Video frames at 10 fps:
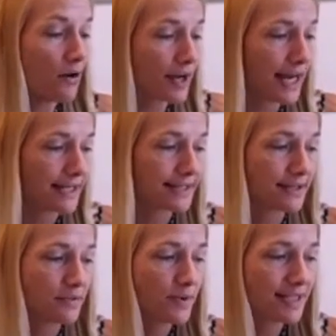Okay,
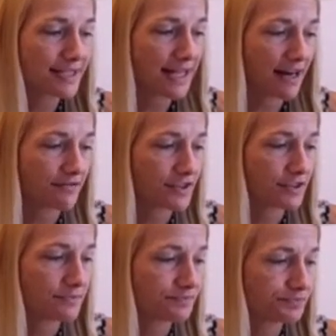so what's
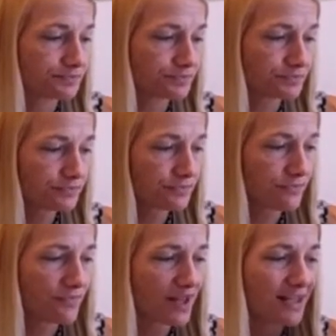left?
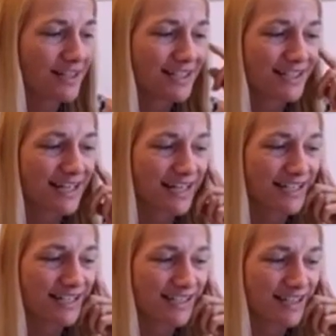This
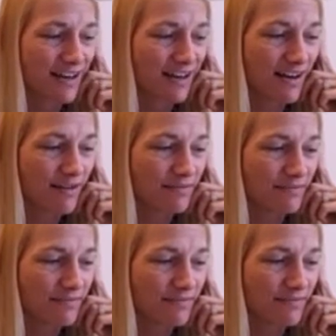is
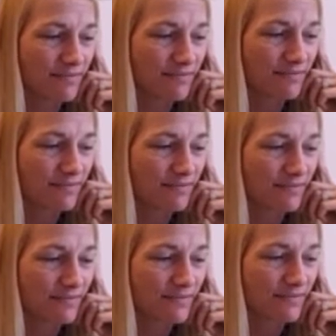um,
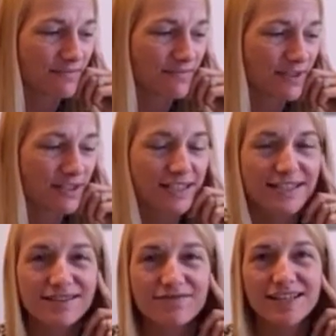the
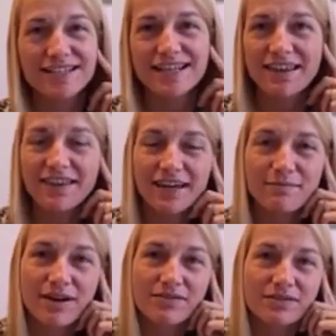list of things I
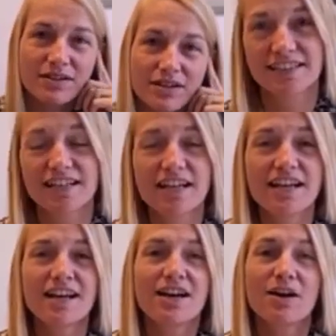think about.
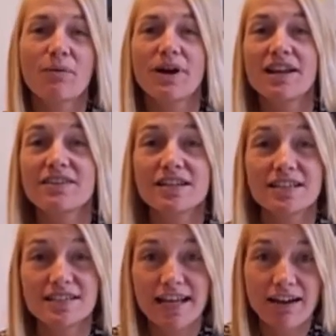One of
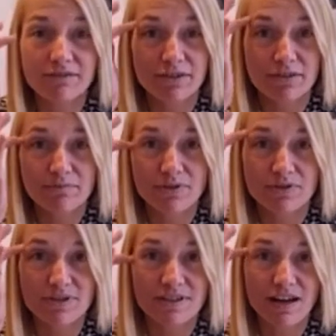the
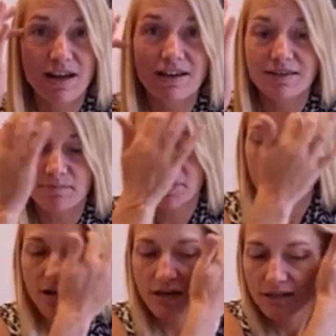downloadables on the
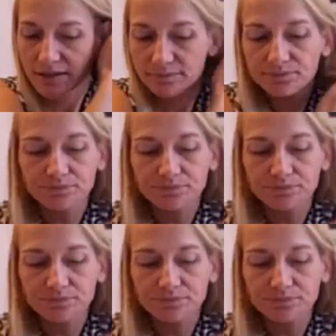blog